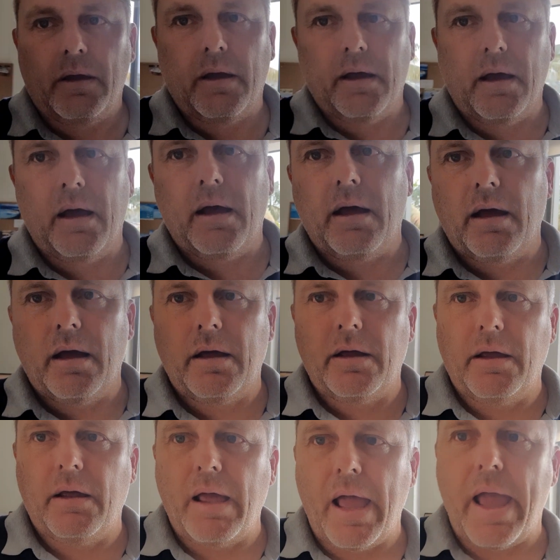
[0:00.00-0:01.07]

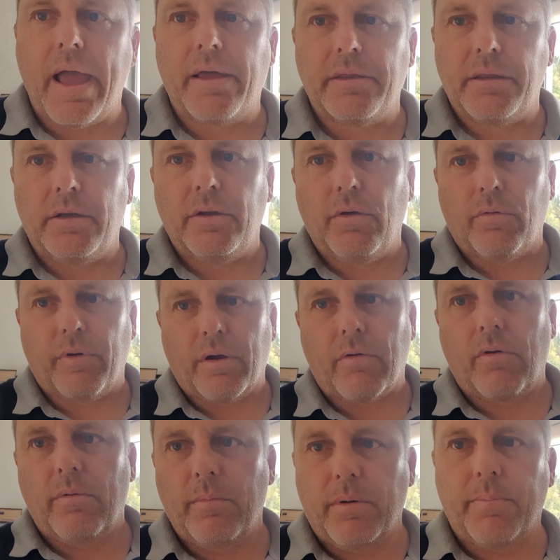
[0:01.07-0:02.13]
As in your
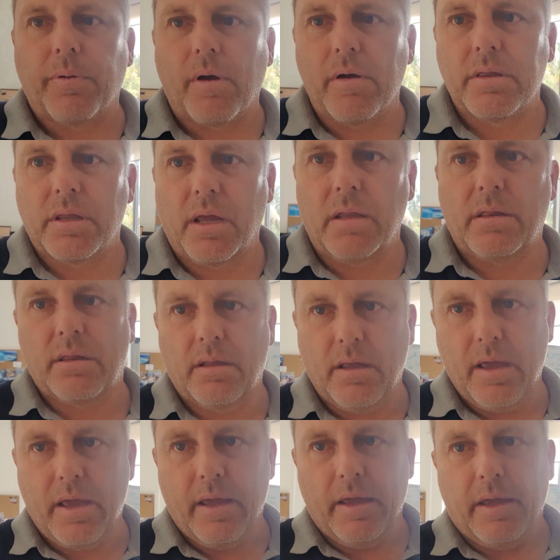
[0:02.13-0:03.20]
recruitment process,
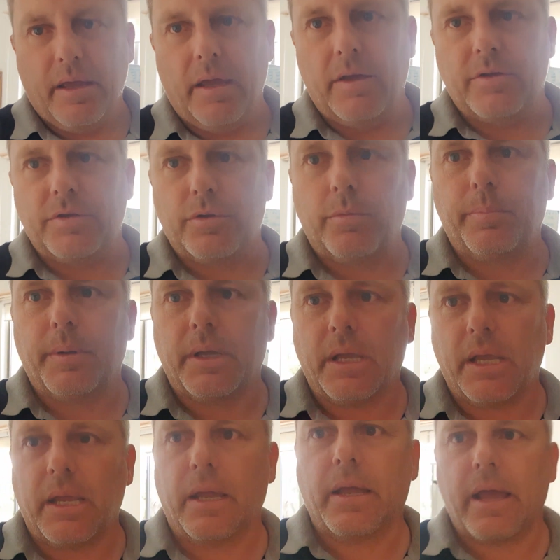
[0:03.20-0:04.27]
it should
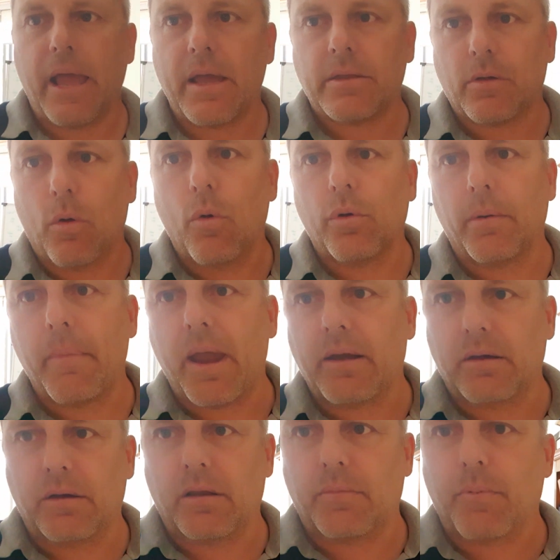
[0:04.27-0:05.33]
be as
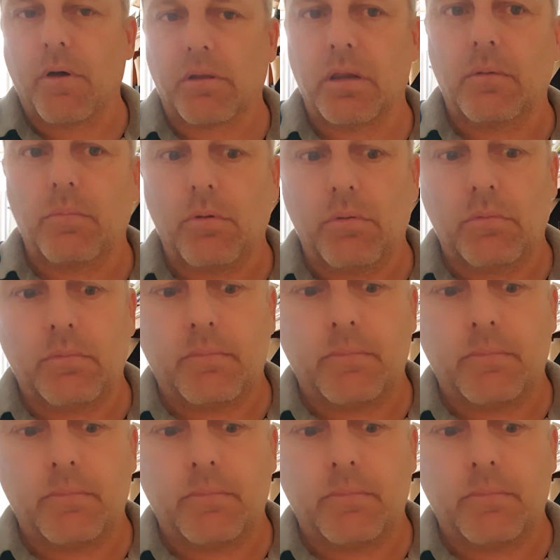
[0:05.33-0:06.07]
automated as possible.